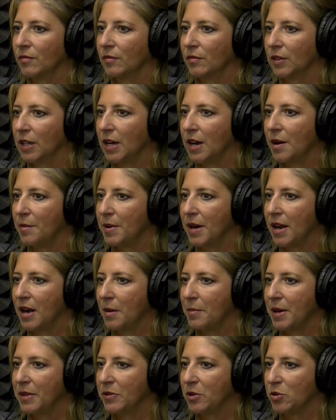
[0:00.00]
Yeah, I
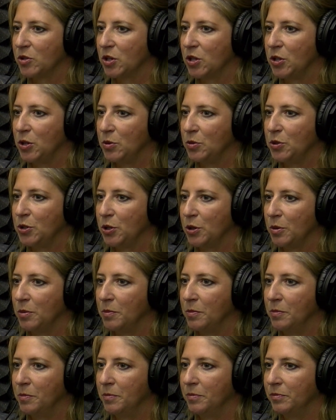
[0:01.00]
bet there's a YouTube
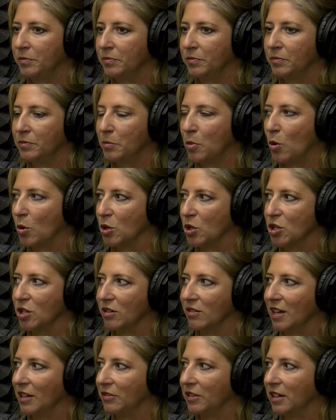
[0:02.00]

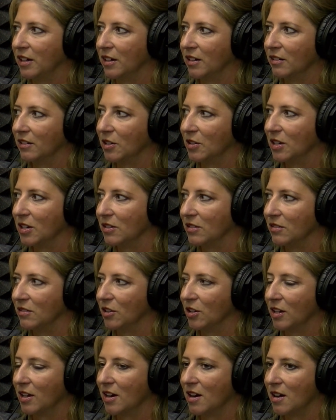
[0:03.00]
portion up there. You can
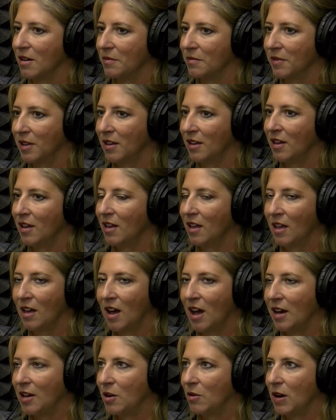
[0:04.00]
look it up.
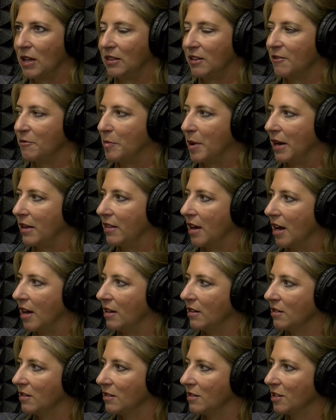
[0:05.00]
I know. Correct. I live by
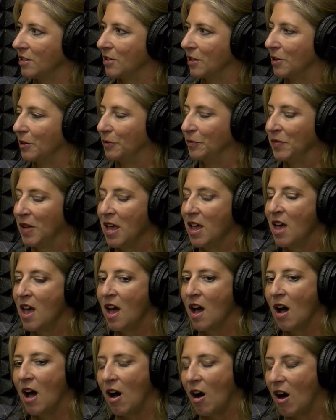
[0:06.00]
that. So
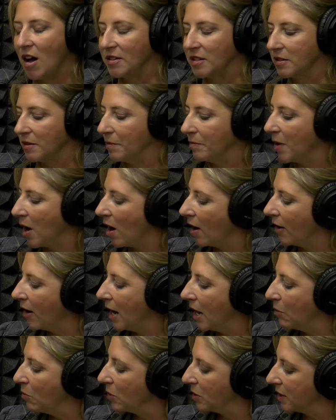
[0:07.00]
awesome. All
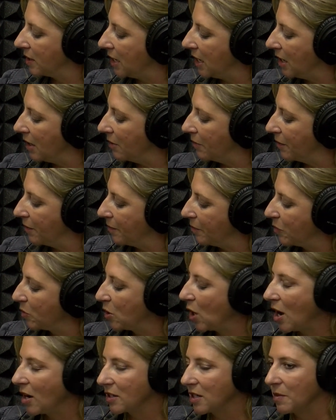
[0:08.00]
right. Well, Steve,
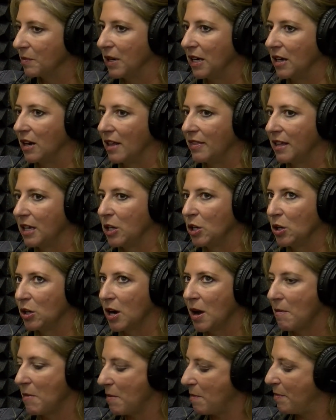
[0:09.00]
talk to me. I think you're
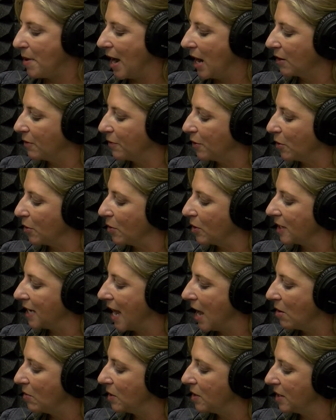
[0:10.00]
coming back for
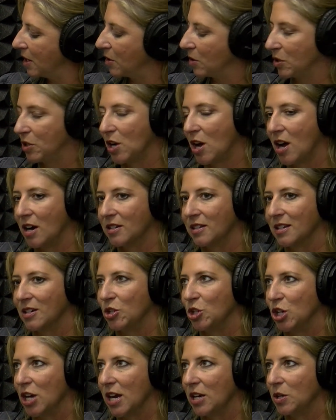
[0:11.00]
Town Center Talks in
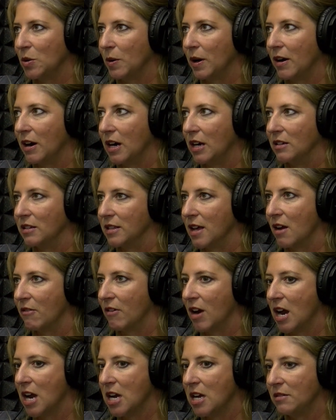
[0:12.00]
January. Is that
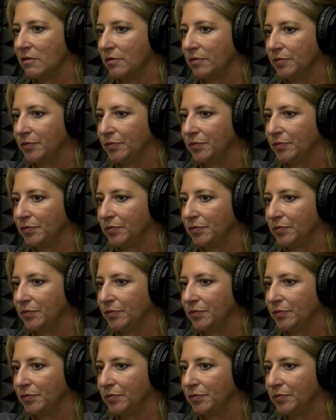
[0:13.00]
right?